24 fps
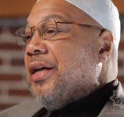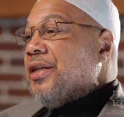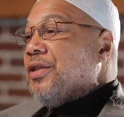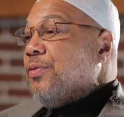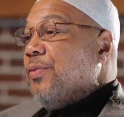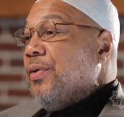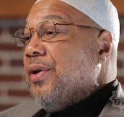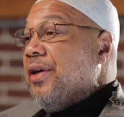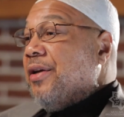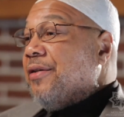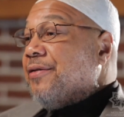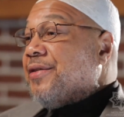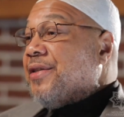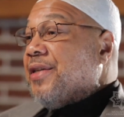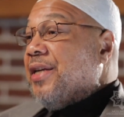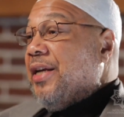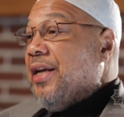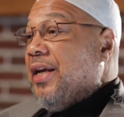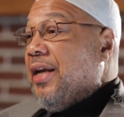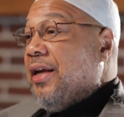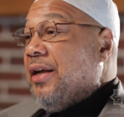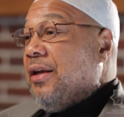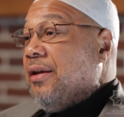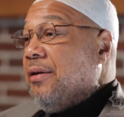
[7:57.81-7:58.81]
As we have
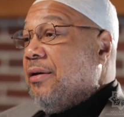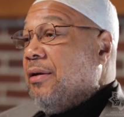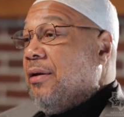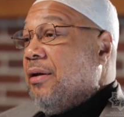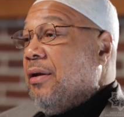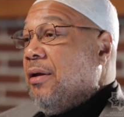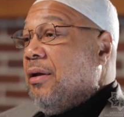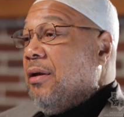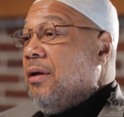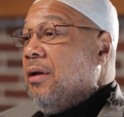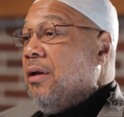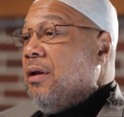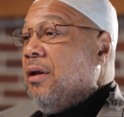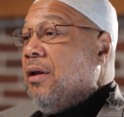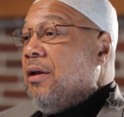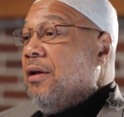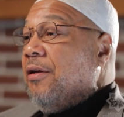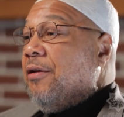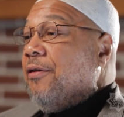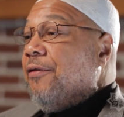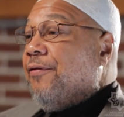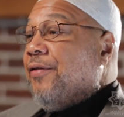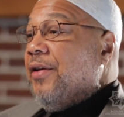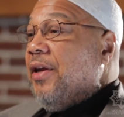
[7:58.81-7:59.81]
seen,
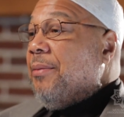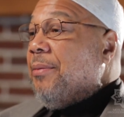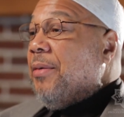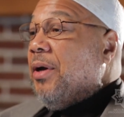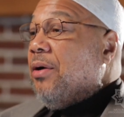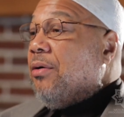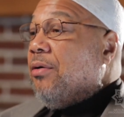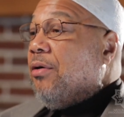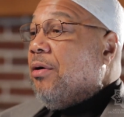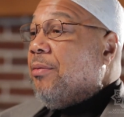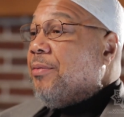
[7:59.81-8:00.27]
female